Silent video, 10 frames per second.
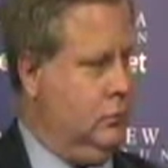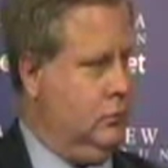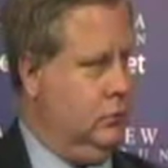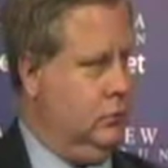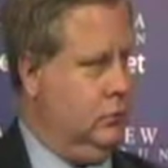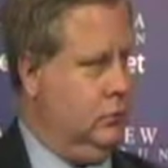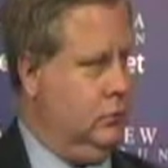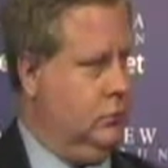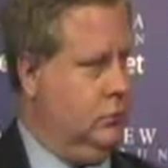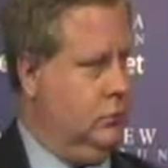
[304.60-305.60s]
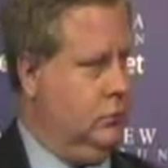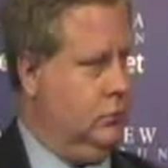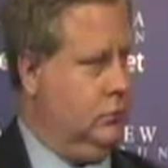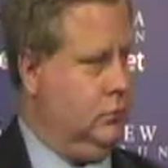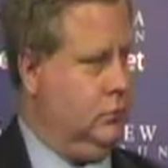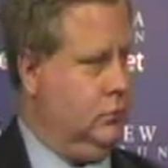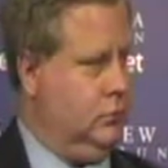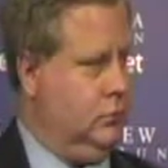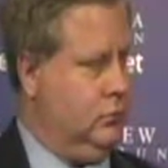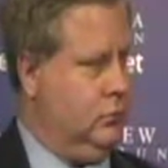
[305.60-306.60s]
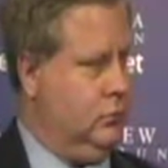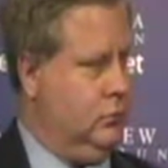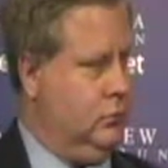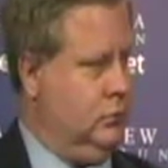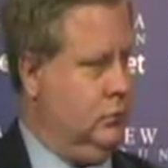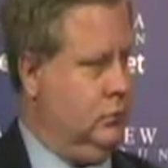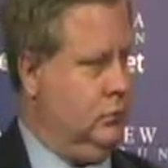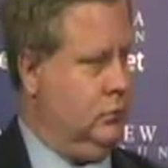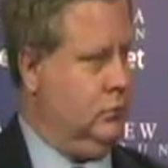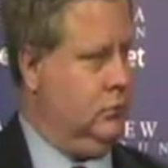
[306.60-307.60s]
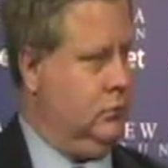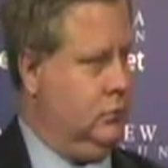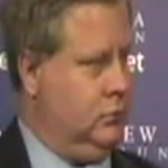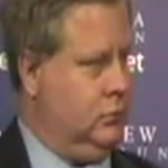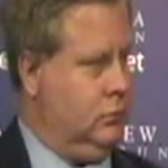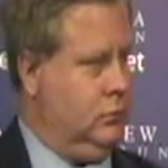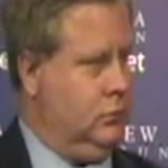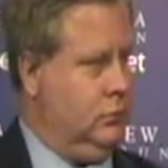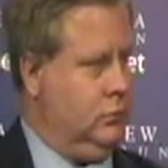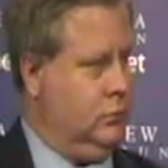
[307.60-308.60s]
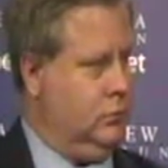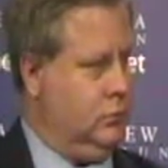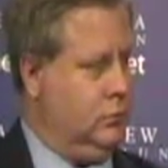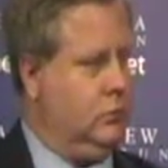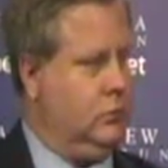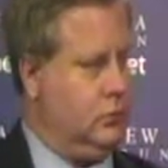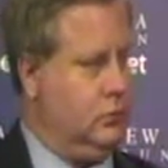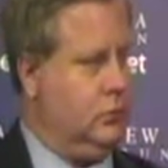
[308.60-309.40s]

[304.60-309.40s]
[no speech]